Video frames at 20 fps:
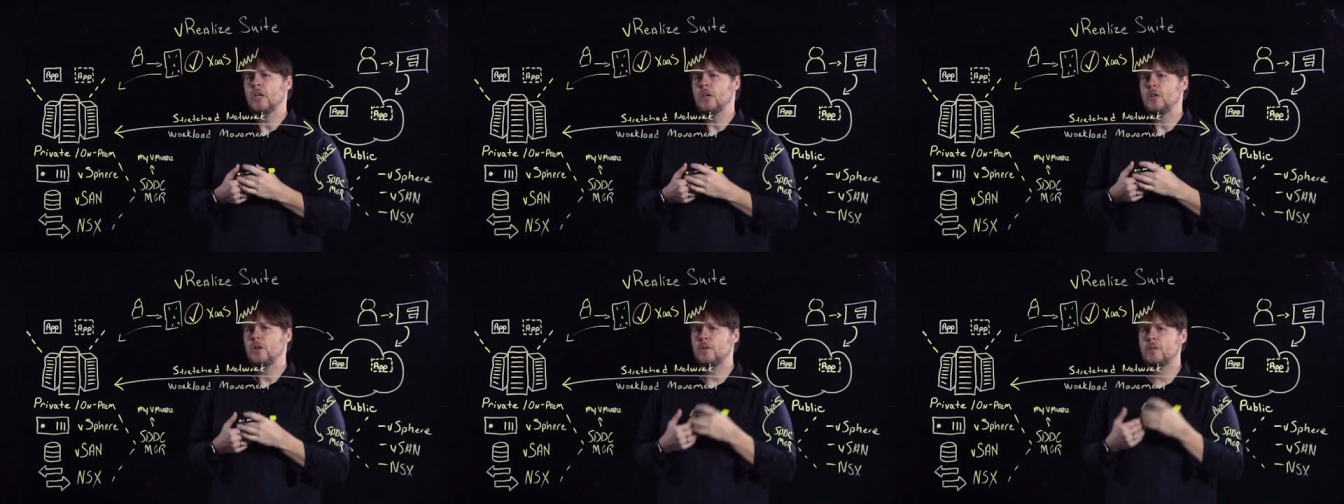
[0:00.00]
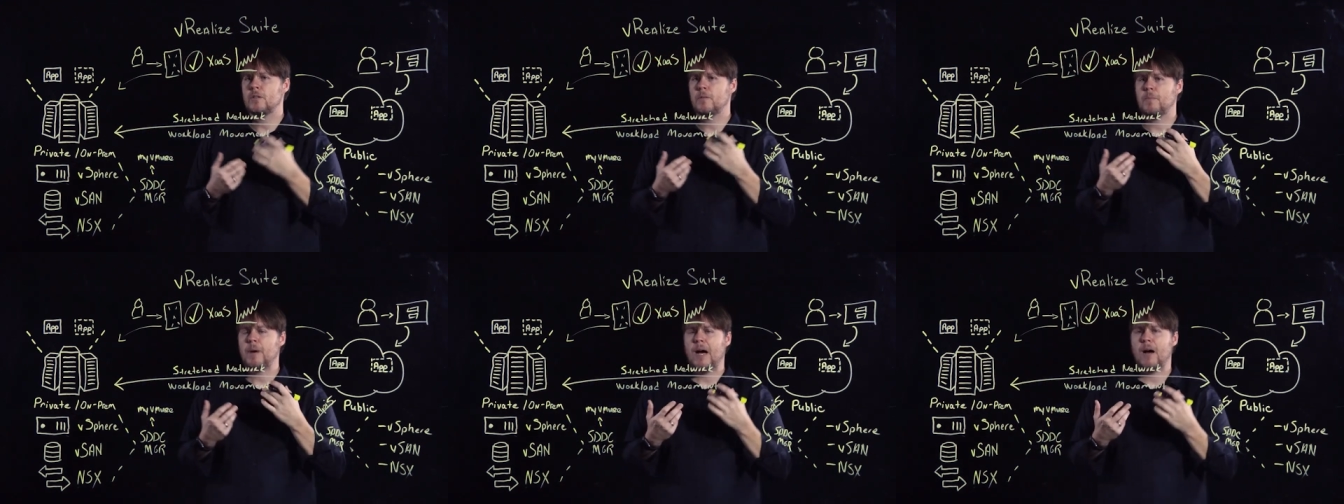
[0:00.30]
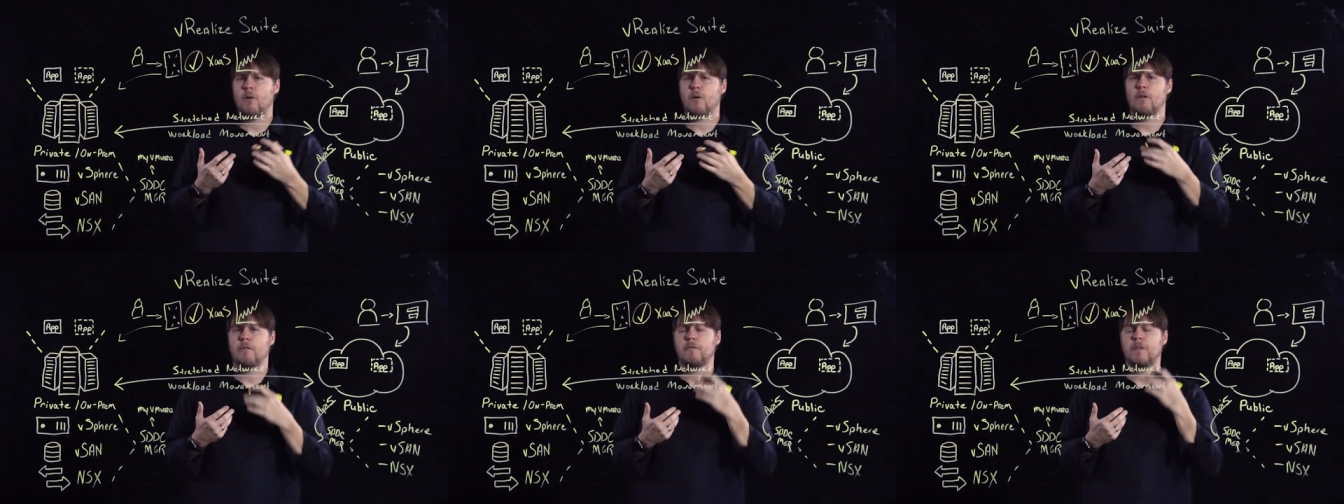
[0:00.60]
using the
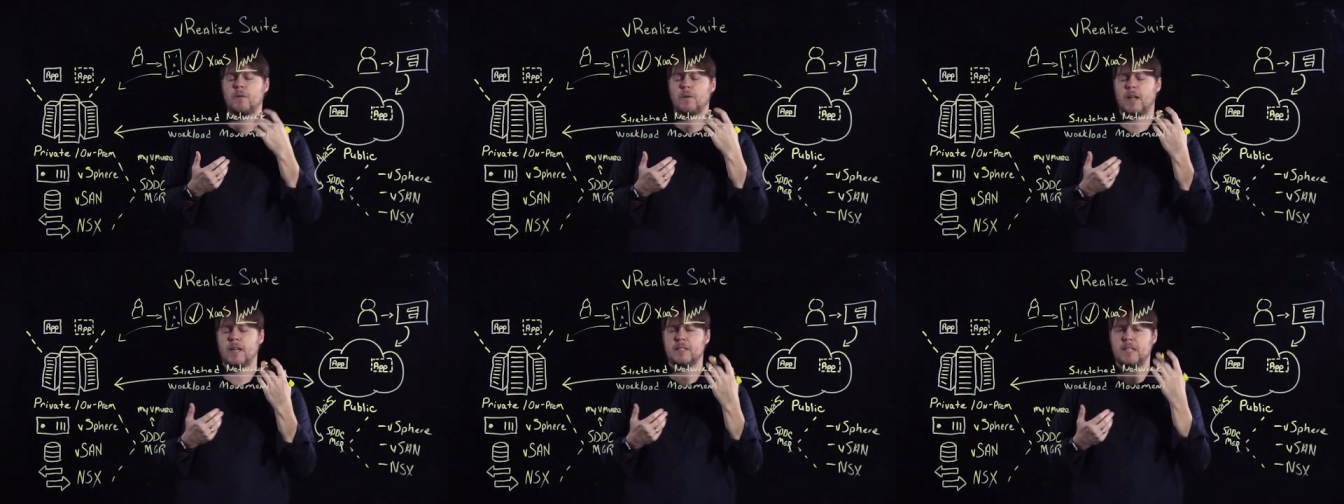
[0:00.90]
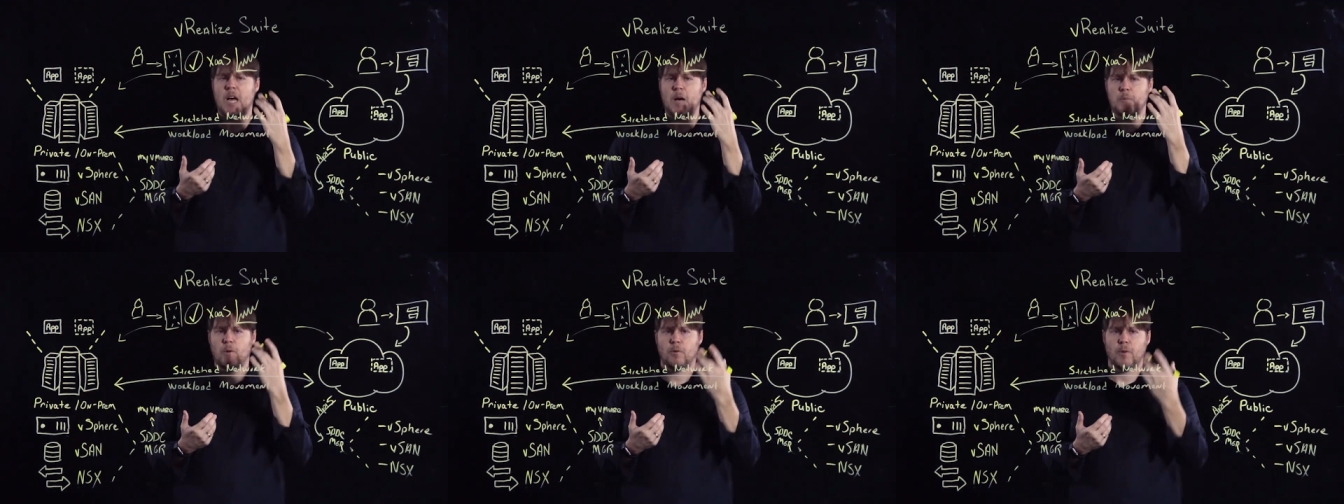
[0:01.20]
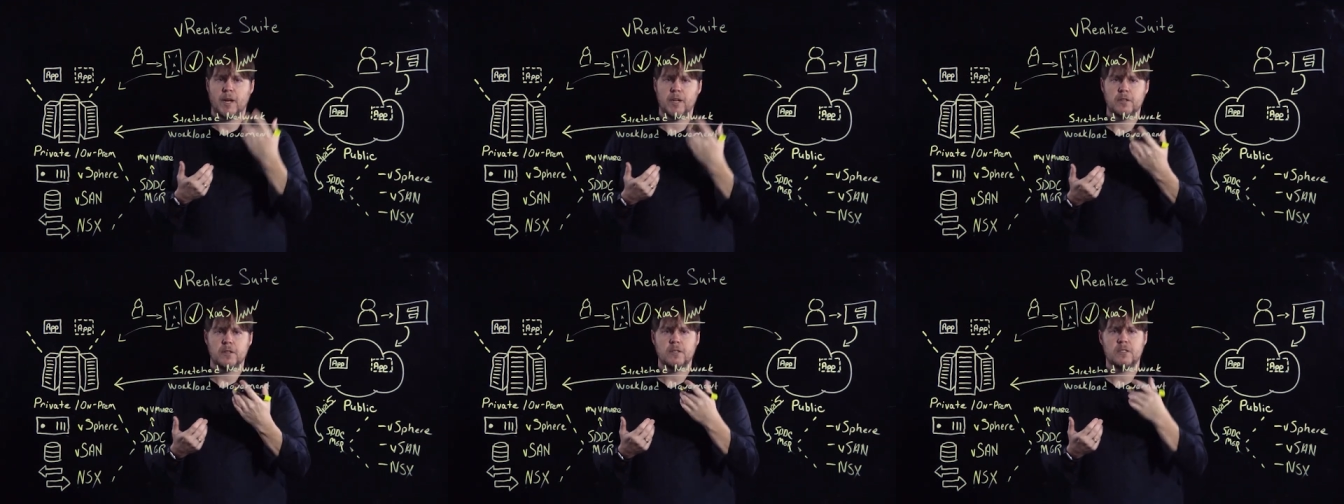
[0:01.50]
power of vRealize
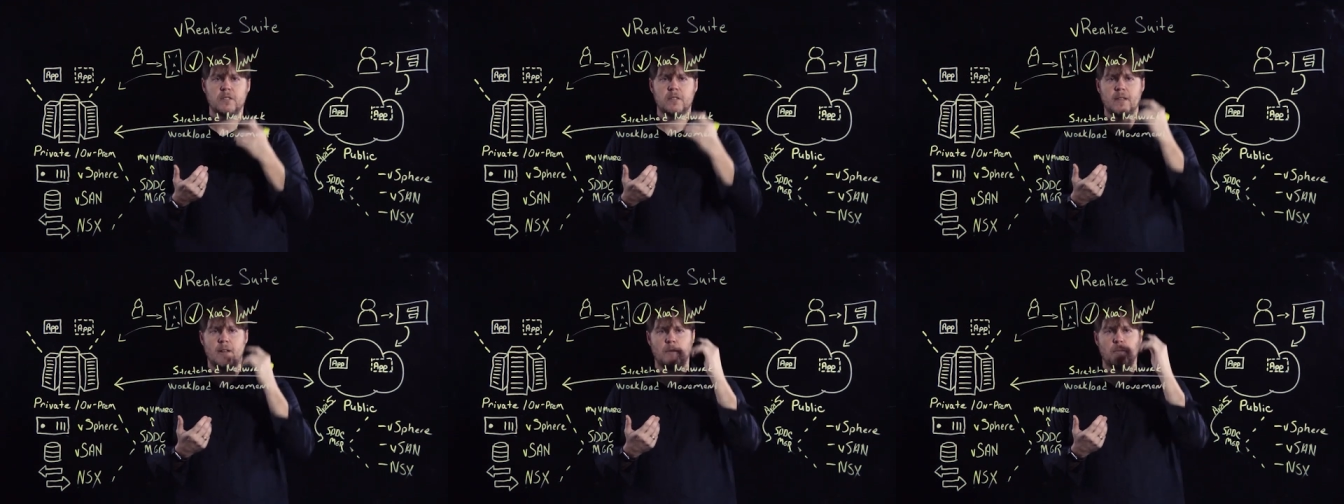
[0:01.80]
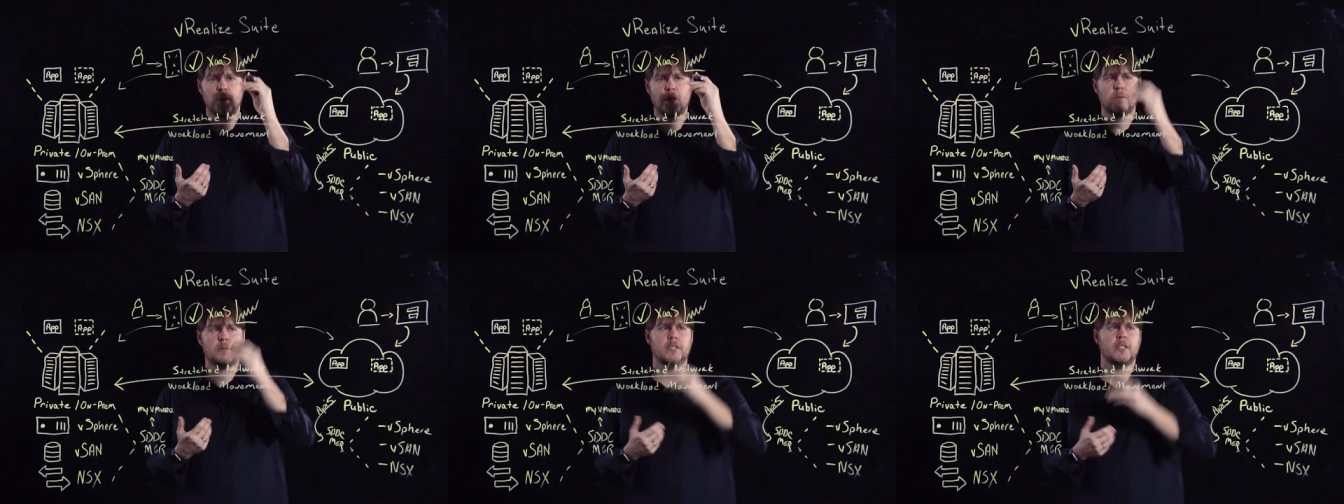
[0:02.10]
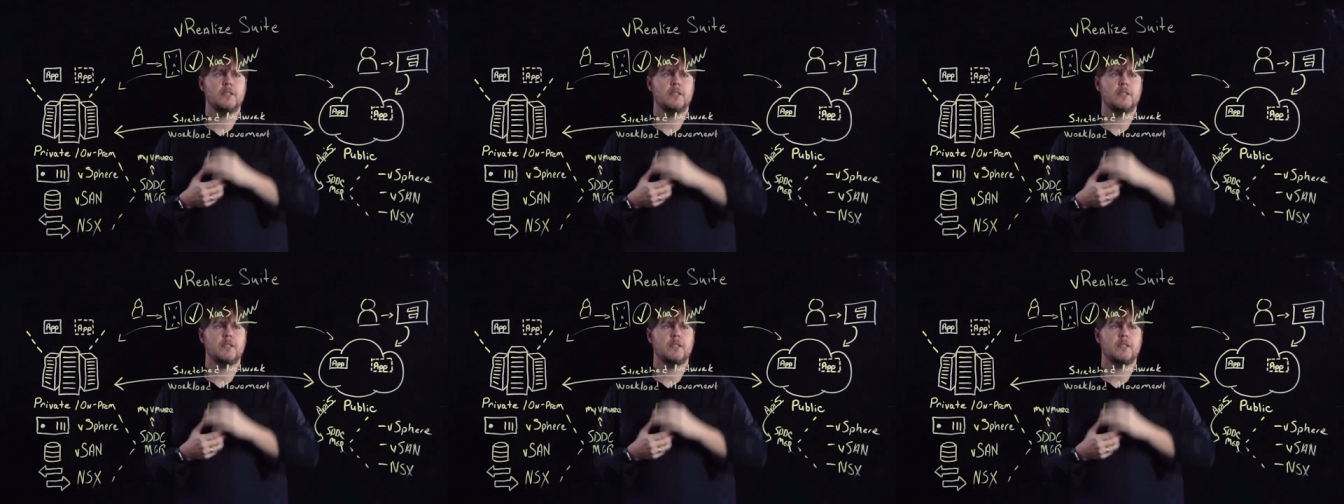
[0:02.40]
operations that are built